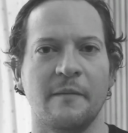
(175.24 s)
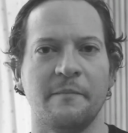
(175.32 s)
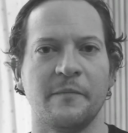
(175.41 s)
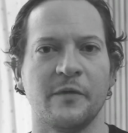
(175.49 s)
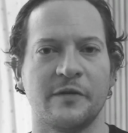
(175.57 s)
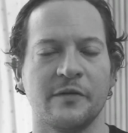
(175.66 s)

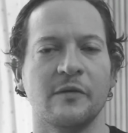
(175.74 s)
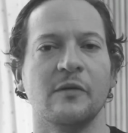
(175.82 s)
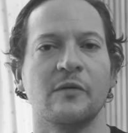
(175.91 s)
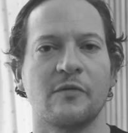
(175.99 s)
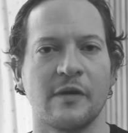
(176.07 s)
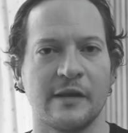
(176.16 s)
which are
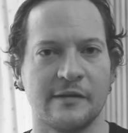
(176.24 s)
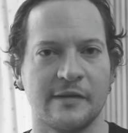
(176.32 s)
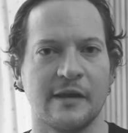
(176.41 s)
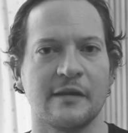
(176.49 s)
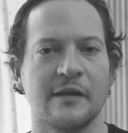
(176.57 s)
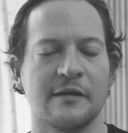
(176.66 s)
all great
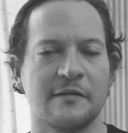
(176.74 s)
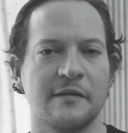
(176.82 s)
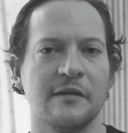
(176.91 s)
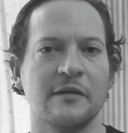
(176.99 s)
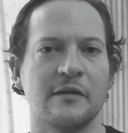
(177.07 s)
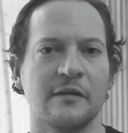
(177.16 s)
techniques that
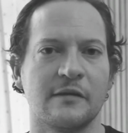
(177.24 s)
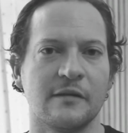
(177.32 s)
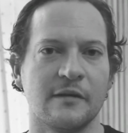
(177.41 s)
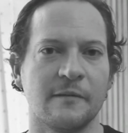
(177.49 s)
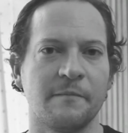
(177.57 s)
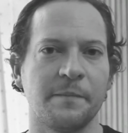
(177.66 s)
you could
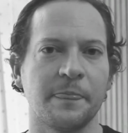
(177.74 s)
do.